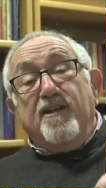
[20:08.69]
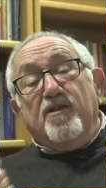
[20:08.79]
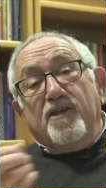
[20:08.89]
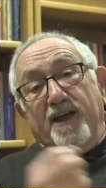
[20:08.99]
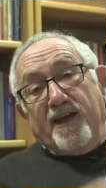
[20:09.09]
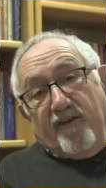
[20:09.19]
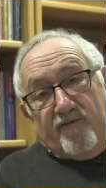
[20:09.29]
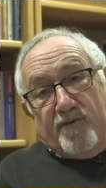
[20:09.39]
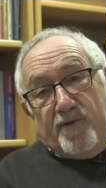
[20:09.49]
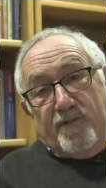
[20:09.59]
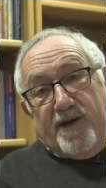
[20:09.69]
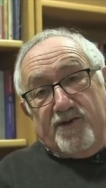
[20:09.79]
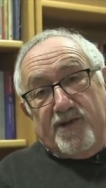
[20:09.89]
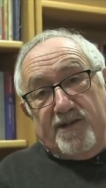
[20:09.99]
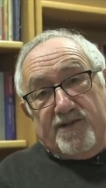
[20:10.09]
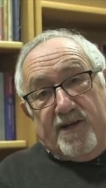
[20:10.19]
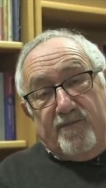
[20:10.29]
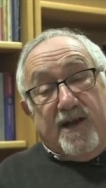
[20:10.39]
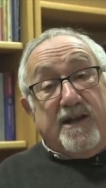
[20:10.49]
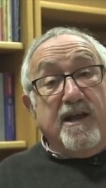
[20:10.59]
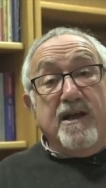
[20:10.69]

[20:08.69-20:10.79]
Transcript: then government might change their mind.